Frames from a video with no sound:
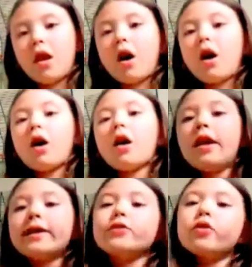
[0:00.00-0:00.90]
A
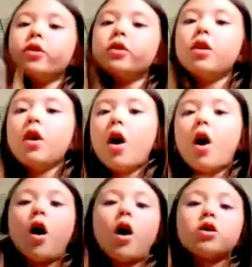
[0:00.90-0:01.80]
little
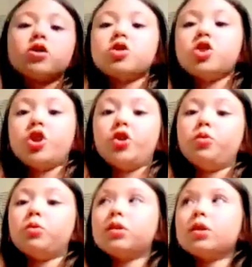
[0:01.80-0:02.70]
heart
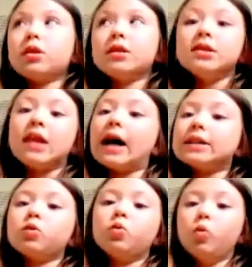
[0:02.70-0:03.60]
chew.
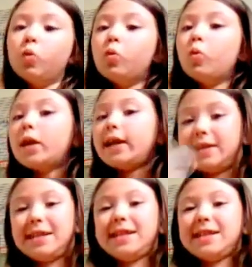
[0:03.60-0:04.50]
That's all it
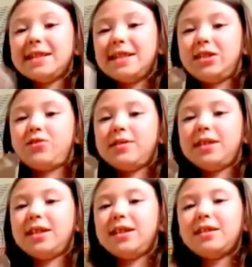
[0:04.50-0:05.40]
is,
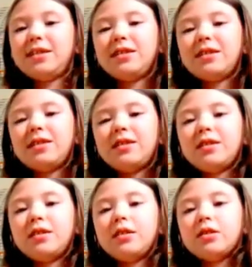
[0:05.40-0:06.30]
literally.
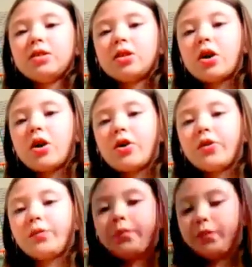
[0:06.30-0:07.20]
So,